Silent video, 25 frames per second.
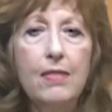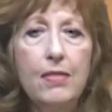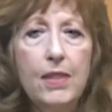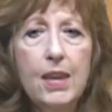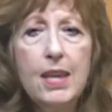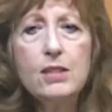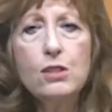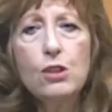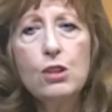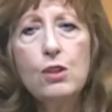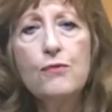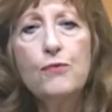
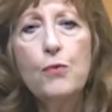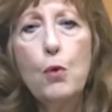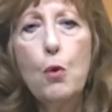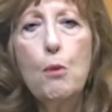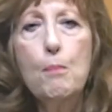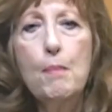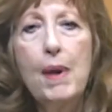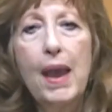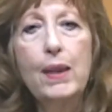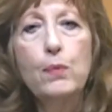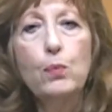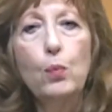These are the
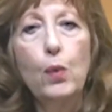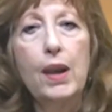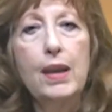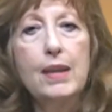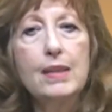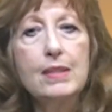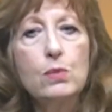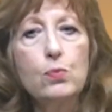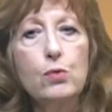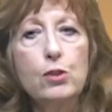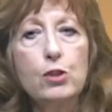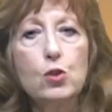4 main
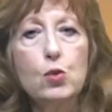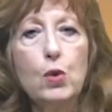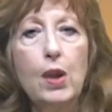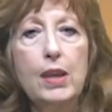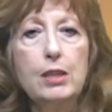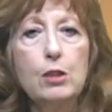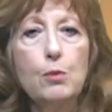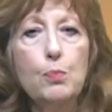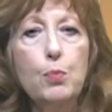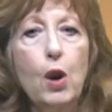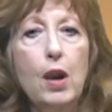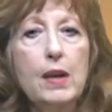ways we're
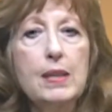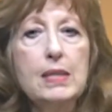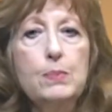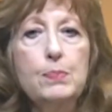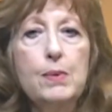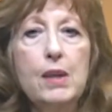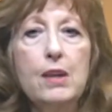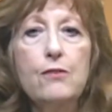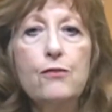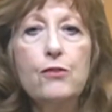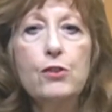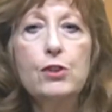trained to
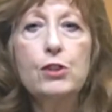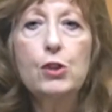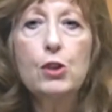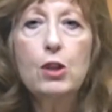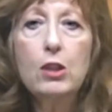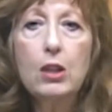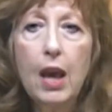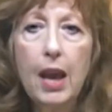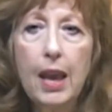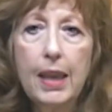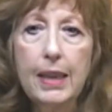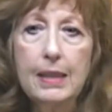prospect for new
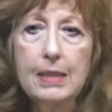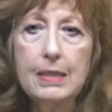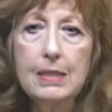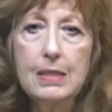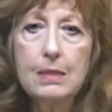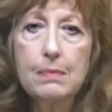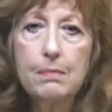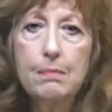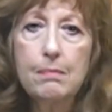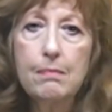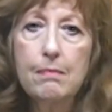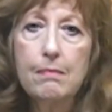
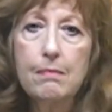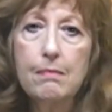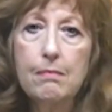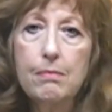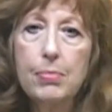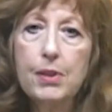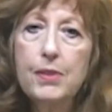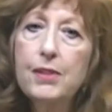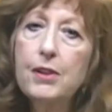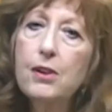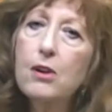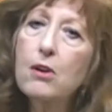clients.
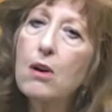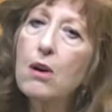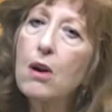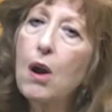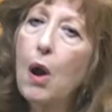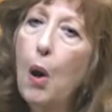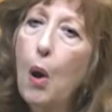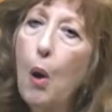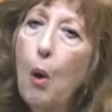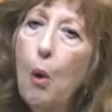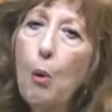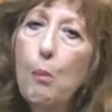But there are a
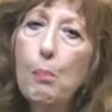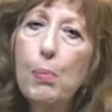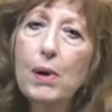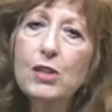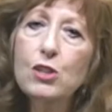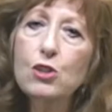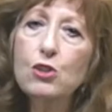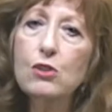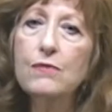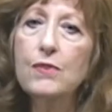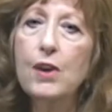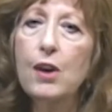whole
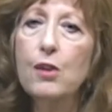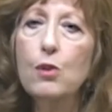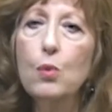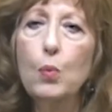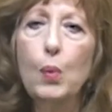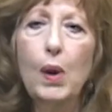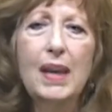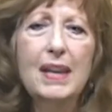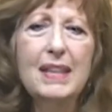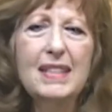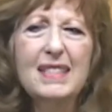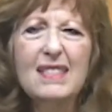bunch of other
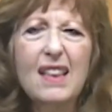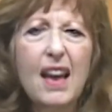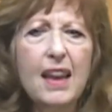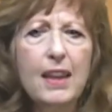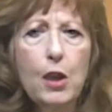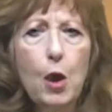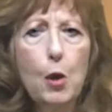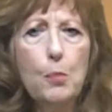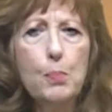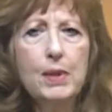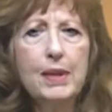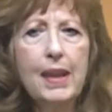ways,
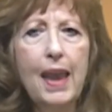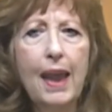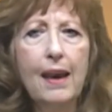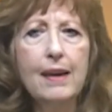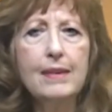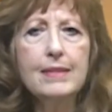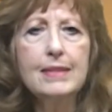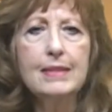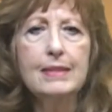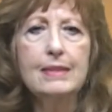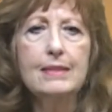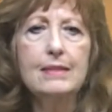like open
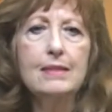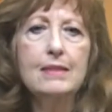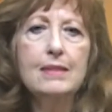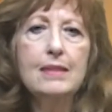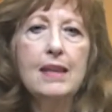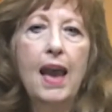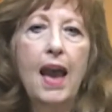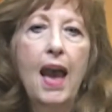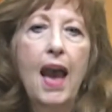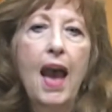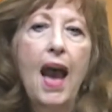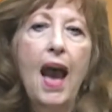
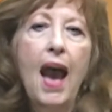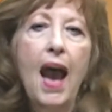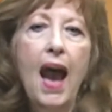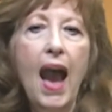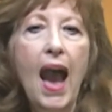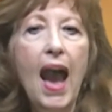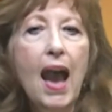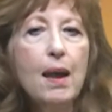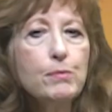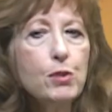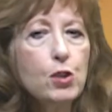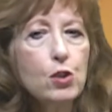houses.
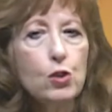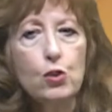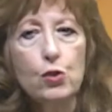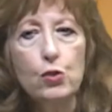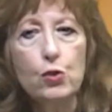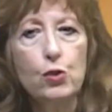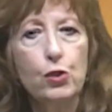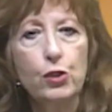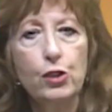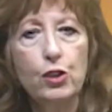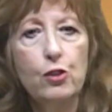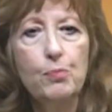I'm
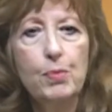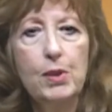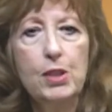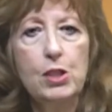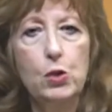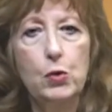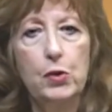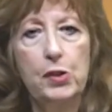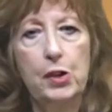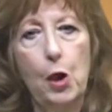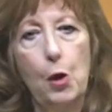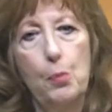sure you've
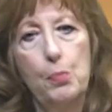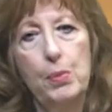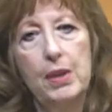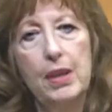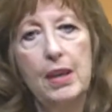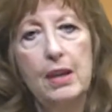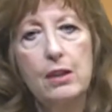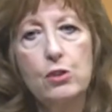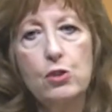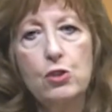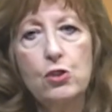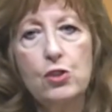been to an open
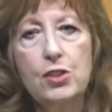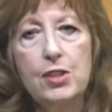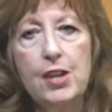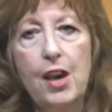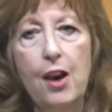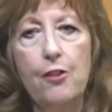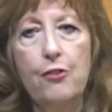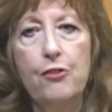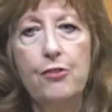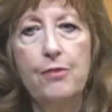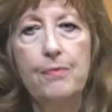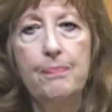house
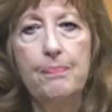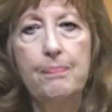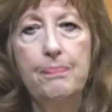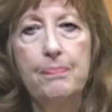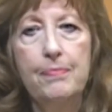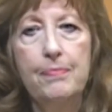yourself.